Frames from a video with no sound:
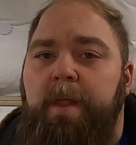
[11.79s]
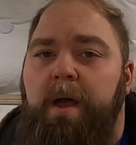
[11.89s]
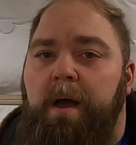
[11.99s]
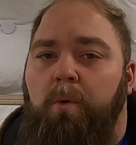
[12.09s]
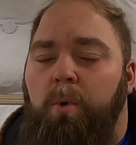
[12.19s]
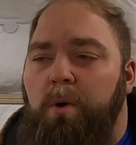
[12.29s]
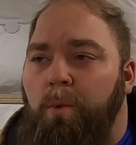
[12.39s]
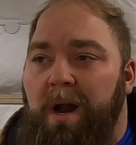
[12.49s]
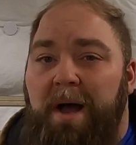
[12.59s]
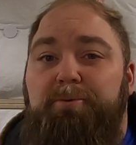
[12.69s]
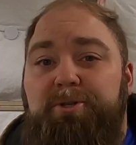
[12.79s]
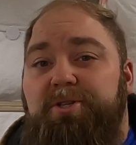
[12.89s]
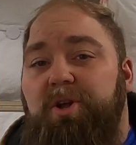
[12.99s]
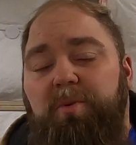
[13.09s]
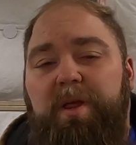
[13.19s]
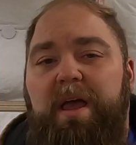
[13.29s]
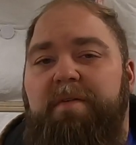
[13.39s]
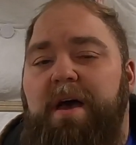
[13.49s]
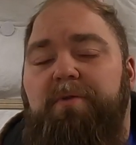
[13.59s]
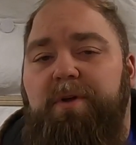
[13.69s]
What options do you really
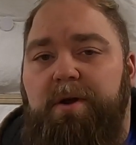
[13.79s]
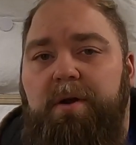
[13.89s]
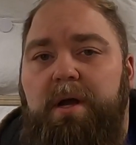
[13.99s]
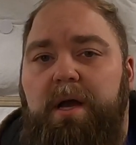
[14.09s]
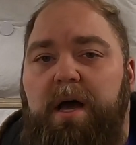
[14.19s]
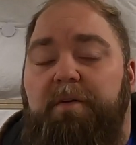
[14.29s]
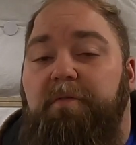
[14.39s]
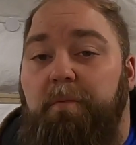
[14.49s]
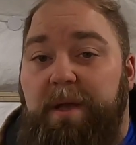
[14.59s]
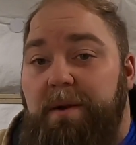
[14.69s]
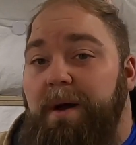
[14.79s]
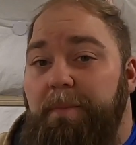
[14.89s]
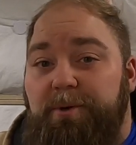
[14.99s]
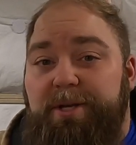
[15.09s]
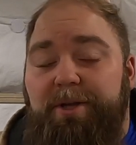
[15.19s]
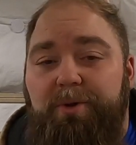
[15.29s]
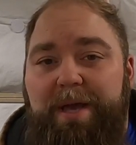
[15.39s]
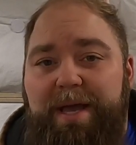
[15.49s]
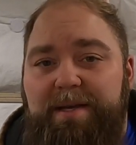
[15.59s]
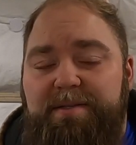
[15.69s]
have out there? For me, in my particular
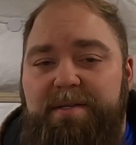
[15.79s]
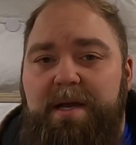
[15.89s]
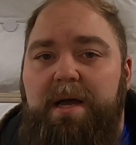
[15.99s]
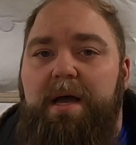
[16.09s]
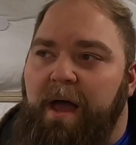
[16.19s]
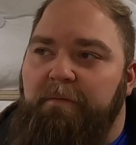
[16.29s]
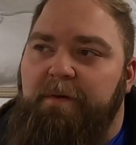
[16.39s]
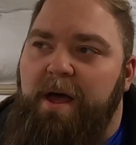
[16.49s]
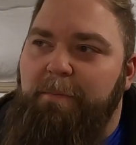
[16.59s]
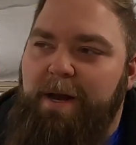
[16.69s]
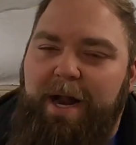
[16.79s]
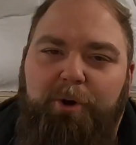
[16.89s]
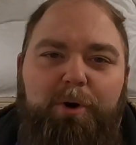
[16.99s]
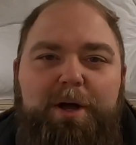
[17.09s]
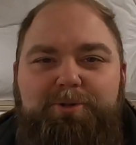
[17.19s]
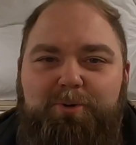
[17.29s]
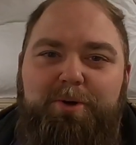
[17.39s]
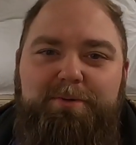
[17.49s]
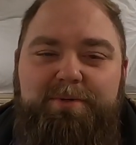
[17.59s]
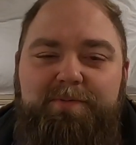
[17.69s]
case, I've kind of been at a
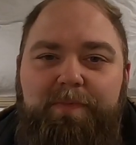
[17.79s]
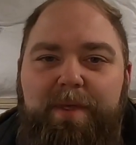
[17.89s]
crossroads.